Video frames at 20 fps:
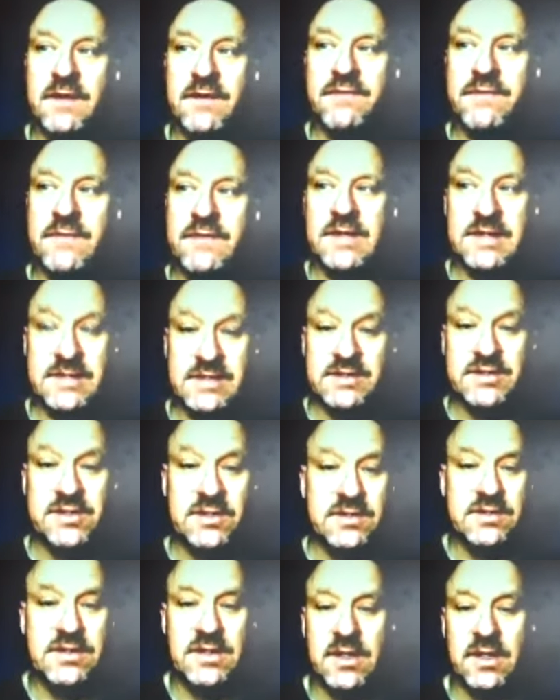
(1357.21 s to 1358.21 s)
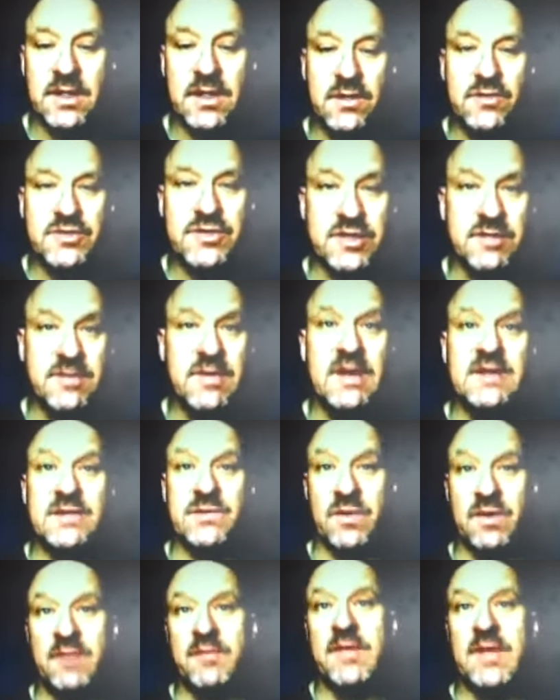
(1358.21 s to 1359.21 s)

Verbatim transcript: this is just an illusion, it might as well be an